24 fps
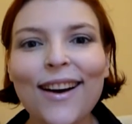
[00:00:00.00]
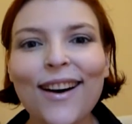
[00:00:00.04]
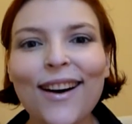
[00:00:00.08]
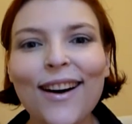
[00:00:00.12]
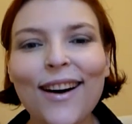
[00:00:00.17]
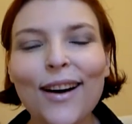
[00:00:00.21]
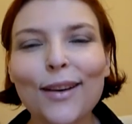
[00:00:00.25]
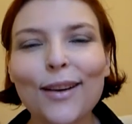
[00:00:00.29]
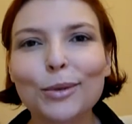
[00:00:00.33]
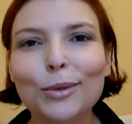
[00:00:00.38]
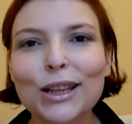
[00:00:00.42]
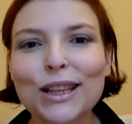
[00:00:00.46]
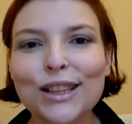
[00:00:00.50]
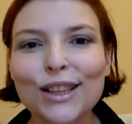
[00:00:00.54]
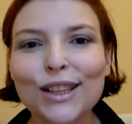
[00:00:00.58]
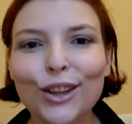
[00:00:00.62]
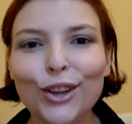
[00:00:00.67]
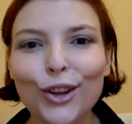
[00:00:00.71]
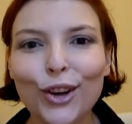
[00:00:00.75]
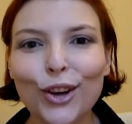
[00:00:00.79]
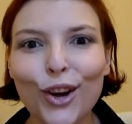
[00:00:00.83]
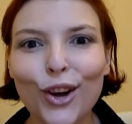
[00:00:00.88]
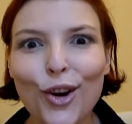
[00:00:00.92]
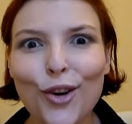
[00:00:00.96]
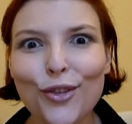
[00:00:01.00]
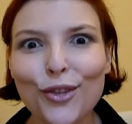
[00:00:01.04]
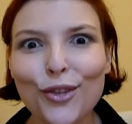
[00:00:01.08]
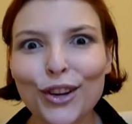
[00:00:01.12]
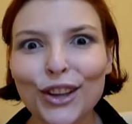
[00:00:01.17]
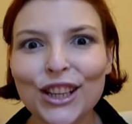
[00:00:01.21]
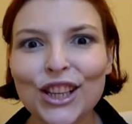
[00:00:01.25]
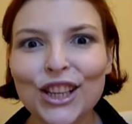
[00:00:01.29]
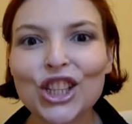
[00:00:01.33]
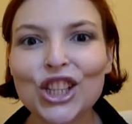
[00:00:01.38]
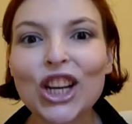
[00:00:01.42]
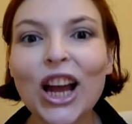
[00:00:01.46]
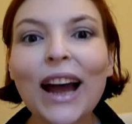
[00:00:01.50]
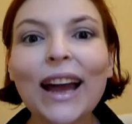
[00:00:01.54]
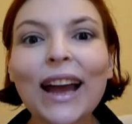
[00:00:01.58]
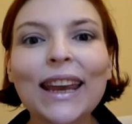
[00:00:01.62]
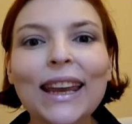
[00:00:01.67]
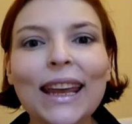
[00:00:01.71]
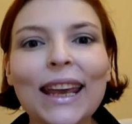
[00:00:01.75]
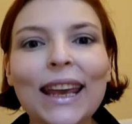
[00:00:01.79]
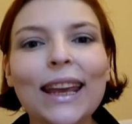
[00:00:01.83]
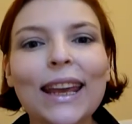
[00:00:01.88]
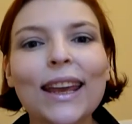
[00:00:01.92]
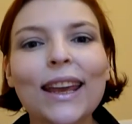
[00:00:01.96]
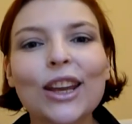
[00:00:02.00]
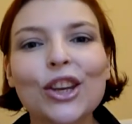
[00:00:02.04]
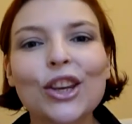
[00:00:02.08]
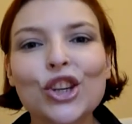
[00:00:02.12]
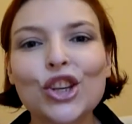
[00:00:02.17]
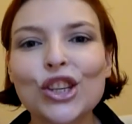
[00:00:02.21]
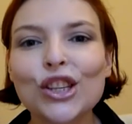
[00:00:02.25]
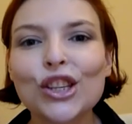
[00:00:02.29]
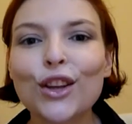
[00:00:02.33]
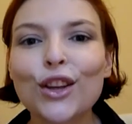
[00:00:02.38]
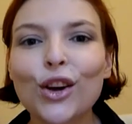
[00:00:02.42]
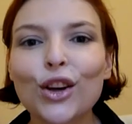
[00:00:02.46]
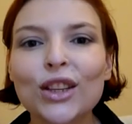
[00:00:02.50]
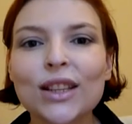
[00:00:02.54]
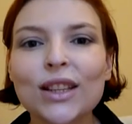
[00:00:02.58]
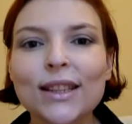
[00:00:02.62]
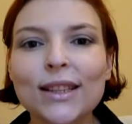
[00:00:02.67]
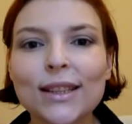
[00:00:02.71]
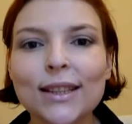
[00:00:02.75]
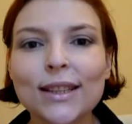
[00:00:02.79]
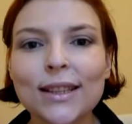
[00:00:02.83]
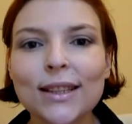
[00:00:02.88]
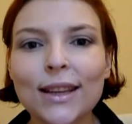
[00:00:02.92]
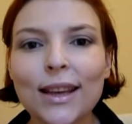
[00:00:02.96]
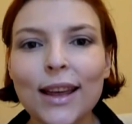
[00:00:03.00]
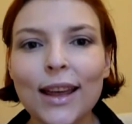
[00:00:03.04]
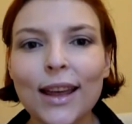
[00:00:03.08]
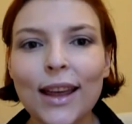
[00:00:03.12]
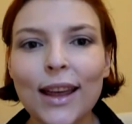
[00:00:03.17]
Doesn't look overly shiny. It just looks,